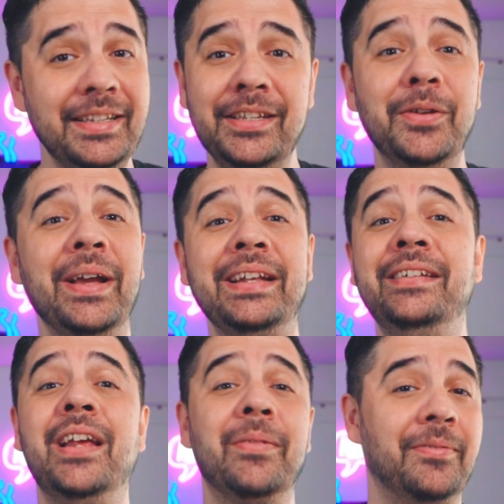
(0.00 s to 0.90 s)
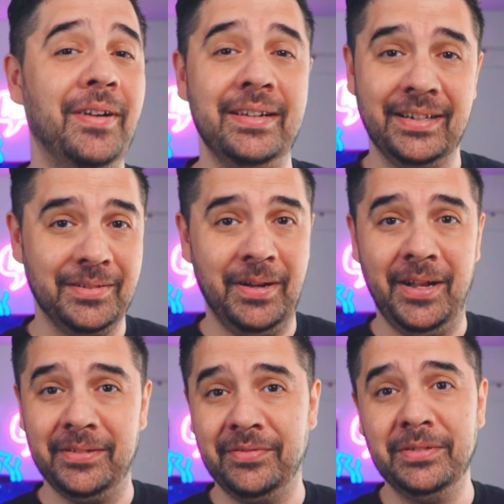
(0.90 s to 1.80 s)
you ain't never finding in the
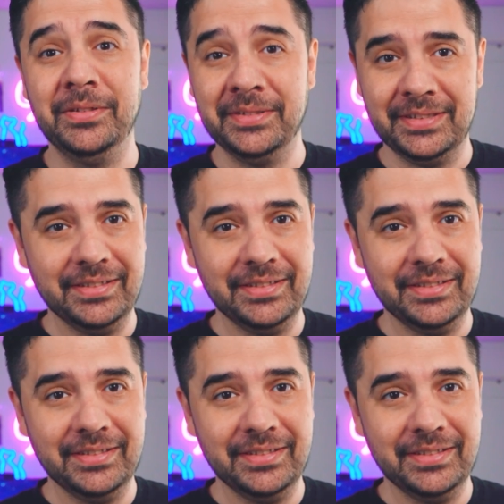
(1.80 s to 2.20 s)
wild if you lose